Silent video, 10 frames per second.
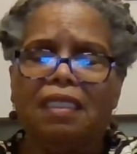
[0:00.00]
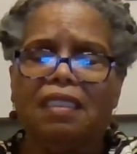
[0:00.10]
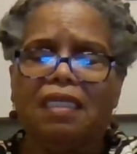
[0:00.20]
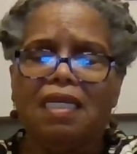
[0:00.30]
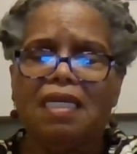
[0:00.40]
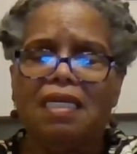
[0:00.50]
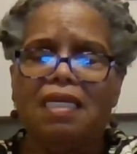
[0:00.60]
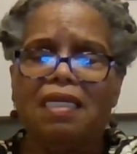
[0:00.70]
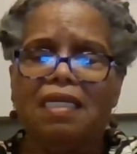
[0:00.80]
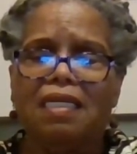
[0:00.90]
And
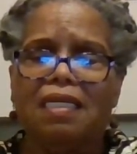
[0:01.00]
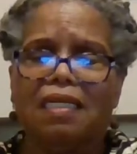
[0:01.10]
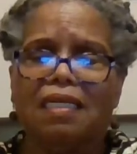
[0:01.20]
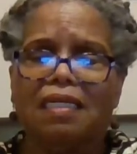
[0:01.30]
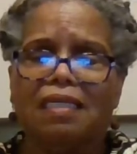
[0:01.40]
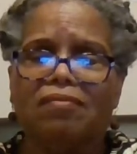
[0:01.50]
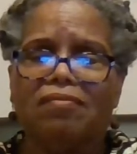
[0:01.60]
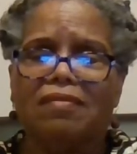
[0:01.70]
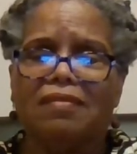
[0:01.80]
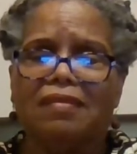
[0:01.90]
he,
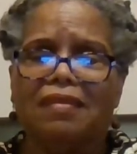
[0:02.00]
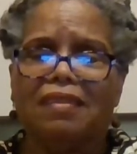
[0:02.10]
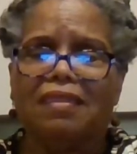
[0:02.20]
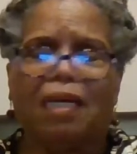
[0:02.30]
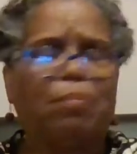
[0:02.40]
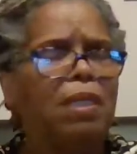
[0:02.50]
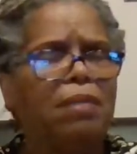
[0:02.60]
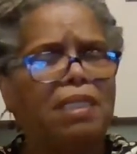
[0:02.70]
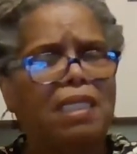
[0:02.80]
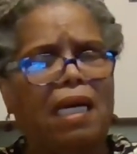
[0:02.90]
I put
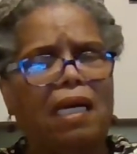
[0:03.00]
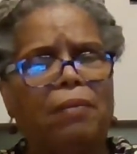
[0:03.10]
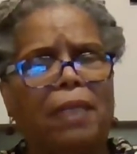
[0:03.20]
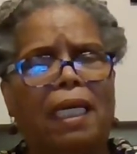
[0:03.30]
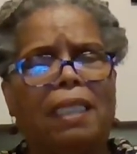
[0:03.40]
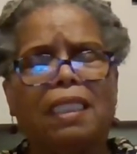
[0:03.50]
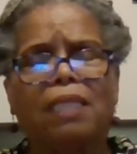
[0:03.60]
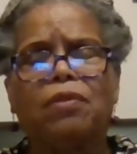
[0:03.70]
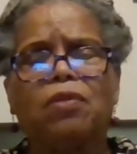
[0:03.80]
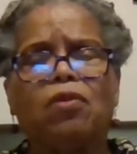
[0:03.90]
him in timeout,
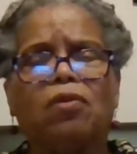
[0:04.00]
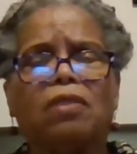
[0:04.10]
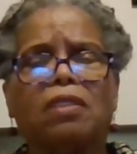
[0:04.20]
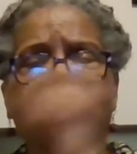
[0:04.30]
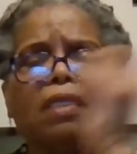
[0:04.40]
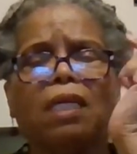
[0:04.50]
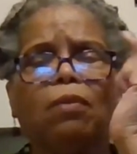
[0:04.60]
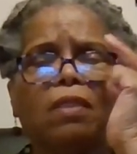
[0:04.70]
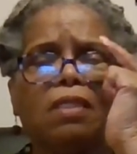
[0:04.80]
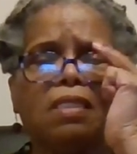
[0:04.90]
didn't do no good. He
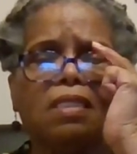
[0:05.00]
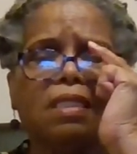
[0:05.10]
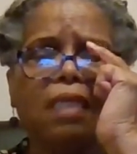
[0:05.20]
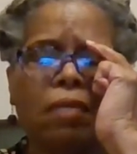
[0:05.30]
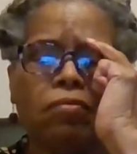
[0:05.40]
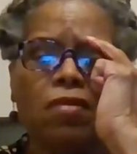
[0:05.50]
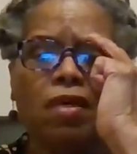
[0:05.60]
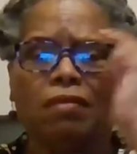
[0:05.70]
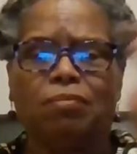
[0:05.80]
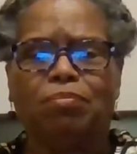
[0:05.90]
would set,
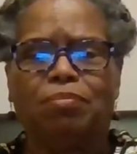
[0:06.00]
uh,